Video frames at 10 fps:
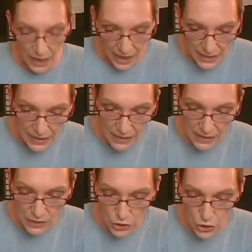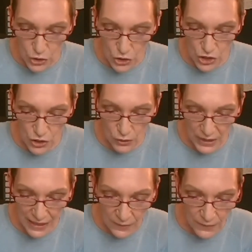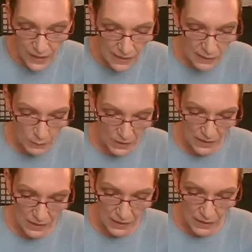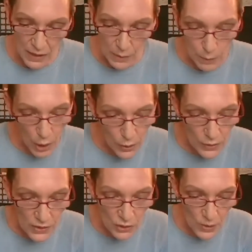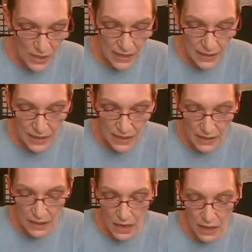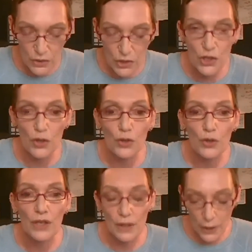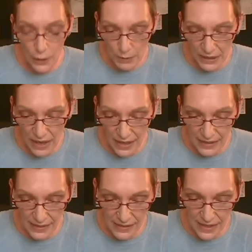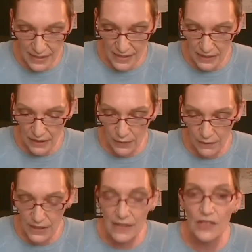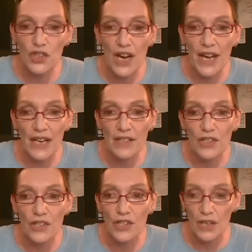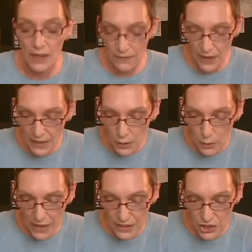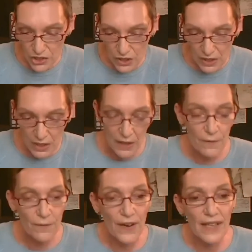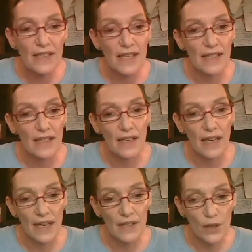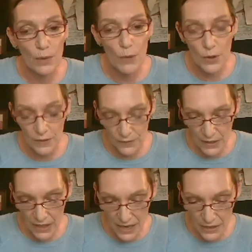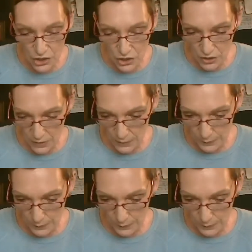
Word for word: and institutional investments posed within an intercultural, globalized setting of exchange, evaluation, funding, and commodification.